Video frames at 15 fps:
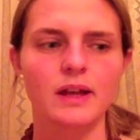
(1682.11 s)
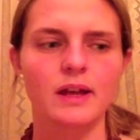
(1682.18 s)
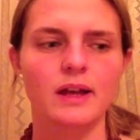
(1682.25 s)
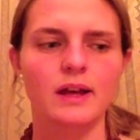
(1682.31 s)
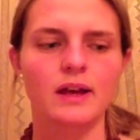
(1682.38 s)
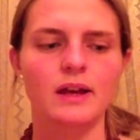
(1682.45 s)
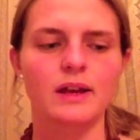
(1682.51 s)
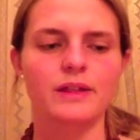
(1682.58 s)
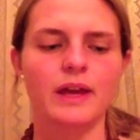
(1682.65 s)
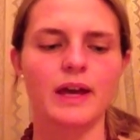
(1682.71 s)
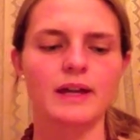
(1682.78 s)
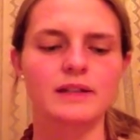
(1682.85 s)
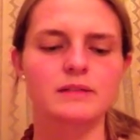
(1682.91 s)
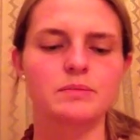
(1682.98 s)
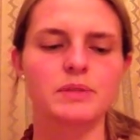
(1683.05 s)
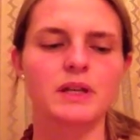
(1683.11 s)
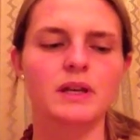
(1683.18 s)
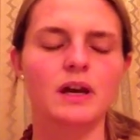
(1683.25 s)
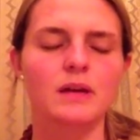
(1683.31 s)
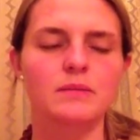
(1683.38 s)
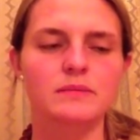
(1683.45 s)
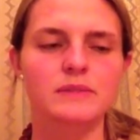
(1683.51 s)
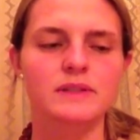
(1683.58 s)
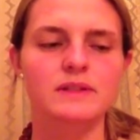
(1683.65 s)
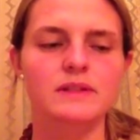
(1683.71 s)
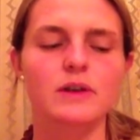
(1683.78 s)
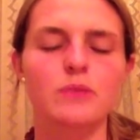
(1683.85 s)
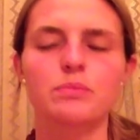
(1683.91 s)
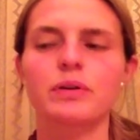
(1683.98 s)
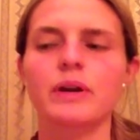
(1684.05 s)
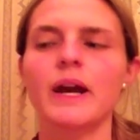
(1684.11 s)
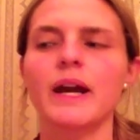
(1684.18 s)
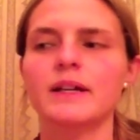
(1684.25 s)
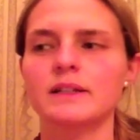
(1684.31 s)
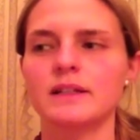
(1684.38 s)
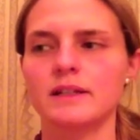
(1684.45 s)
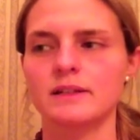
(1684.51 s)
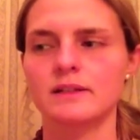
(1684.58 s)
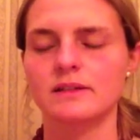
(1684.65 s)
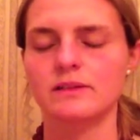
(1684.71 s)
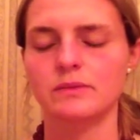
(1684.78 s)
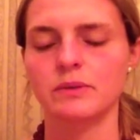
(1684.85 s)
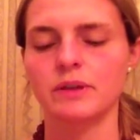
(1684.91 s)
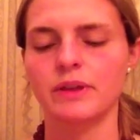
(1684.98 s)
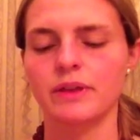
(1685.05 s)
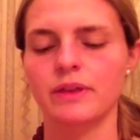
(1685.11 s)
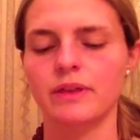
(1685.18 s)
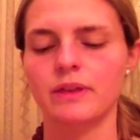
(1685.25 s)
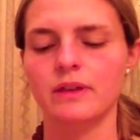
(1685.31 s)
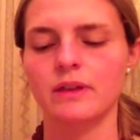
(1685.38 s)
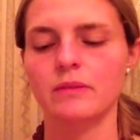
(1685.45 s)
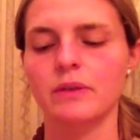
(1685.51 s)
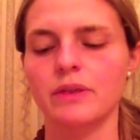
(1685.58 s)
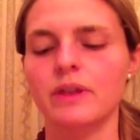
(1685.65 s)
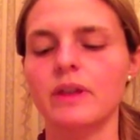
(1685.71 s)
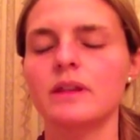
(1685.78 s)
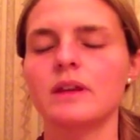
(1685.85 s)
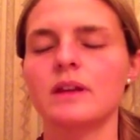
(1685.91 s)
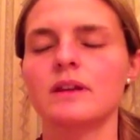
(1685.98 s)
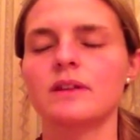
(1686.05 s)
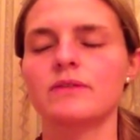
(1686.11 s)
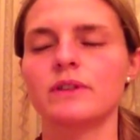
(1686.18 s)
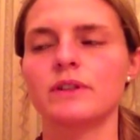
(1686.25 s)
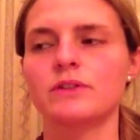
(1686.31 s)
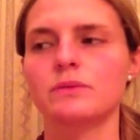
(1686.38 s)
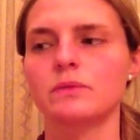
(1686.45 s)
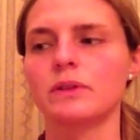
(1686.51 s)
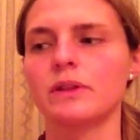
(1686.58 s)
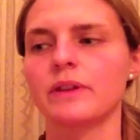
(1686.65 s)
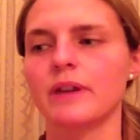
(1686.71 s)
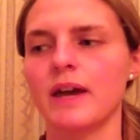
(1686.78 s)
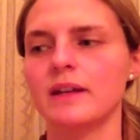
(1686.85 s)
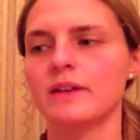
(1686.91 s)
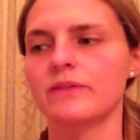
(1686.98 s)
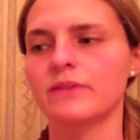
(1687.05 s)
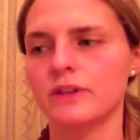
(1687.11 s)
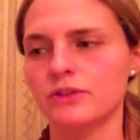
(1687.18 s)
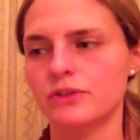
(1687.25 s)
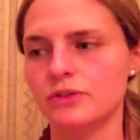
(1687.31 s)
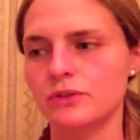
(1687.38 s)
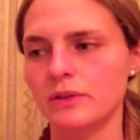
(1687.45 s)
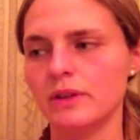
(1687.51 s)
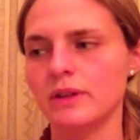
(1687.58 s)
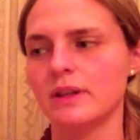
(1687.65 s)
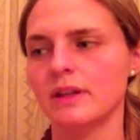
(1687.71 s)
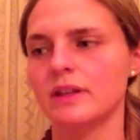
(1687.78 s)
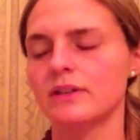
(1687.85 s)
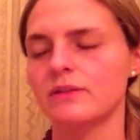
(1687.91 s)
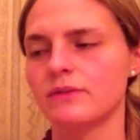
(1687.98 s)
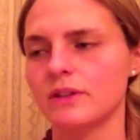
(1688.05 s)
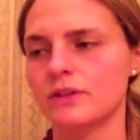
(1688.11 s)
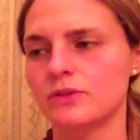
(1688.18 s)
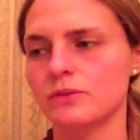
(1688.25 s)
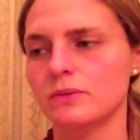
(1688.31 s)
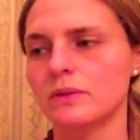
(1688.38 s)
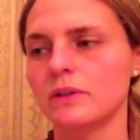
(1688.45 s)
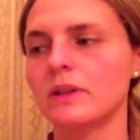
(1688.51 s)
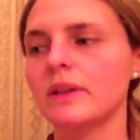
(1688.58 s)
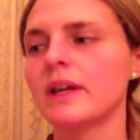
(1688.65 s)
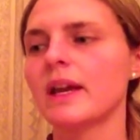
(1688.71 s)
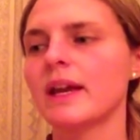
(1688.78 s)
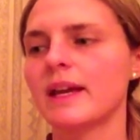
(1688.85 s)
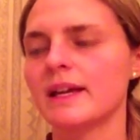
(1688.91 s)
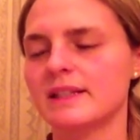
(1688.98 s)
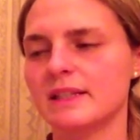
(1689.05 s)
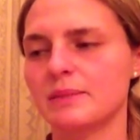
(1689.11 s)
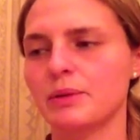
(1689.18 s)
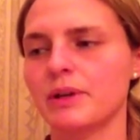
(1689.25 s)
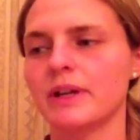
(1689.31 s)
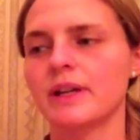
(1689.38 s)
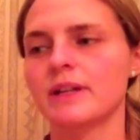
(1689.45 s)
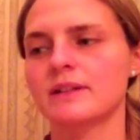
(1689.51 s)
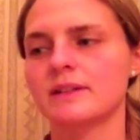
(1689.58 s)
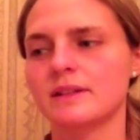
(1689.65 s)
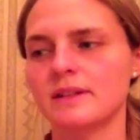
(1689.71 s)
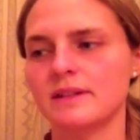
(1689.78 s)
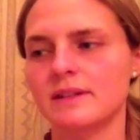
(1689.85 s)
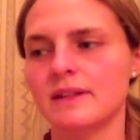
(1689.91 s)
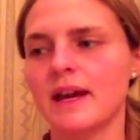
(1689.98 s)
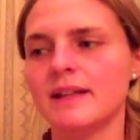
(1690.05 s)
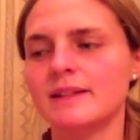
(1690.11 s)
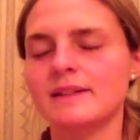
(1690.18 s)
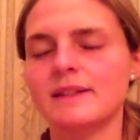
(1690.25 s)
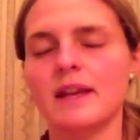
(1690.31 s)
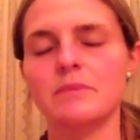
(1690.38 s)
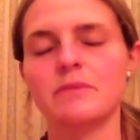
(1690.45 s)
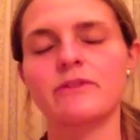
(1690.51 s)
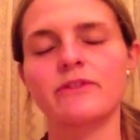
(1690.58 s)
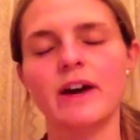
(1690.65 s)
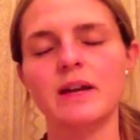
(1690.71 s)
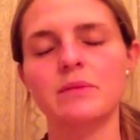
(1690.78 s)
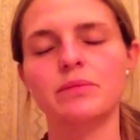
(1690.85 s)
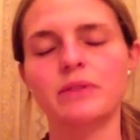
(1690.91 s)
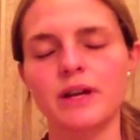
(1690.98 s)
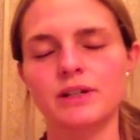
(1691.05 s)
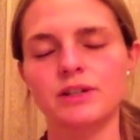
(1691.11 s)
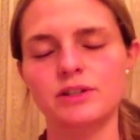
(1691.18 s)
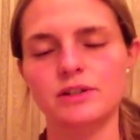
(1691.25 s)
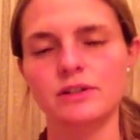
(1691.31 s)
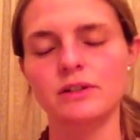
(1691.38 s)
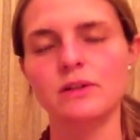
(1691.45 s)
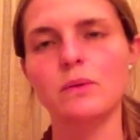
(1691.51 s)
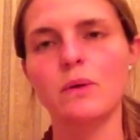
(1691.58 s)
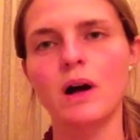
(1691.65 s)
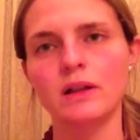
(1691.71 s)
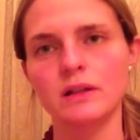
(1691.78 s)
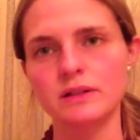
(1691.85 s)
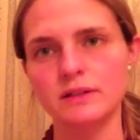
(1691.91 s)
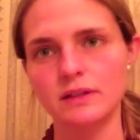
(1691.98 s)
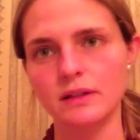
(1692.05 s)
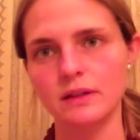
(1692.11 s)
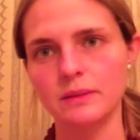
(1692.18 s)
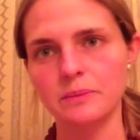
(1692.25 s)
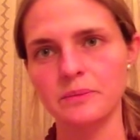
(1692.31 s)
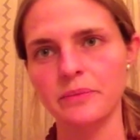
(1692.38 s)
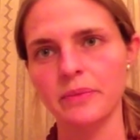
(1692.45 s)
that becomes so pregnant within the individual that eventually the individual experiences that same vibrational quality